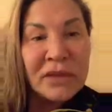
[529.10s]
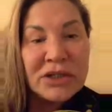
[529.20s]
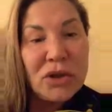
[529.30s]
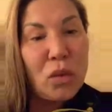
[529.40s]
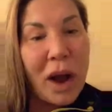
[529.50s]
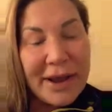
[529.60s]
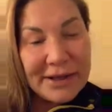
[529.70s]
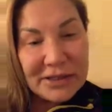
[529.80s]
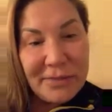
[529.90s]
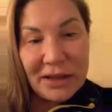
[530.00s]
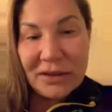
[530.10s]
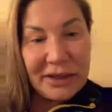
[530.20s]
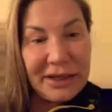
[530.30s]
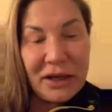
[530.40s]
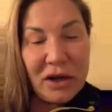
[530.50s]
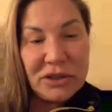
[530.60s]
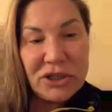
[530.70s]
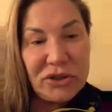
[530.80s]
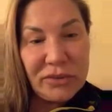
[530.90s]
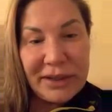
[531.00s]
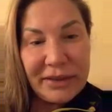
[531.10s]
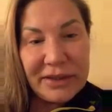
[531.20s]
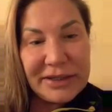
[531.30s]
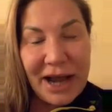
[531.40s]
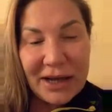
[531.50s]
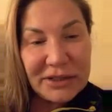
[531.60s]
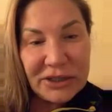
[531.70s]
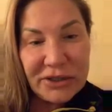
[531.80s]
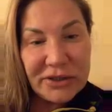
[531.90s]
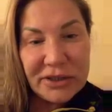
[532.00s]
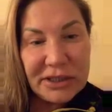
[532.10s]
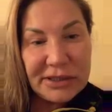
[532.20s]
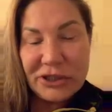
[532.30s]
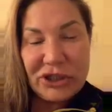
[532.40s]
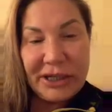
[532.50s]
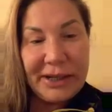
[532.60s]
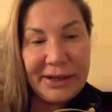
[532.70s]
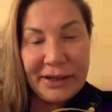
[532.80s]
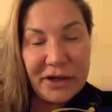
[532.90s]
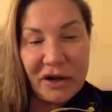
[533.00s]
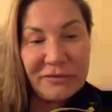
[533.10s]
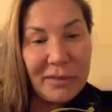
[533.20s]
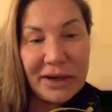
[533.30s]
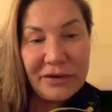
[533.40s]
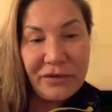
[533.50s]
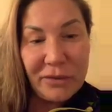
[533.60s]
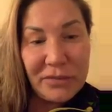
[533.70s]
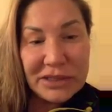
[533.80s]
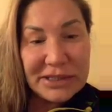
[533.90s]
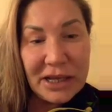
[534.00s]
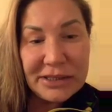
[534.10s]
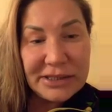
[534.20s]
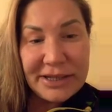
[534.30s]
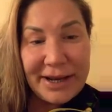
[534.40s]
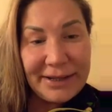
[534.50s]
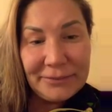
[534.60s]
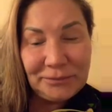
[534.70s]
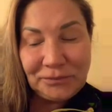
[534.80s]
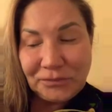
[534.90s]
So why is Melanie suing the doctors? Isn't she getting enough money from this estate?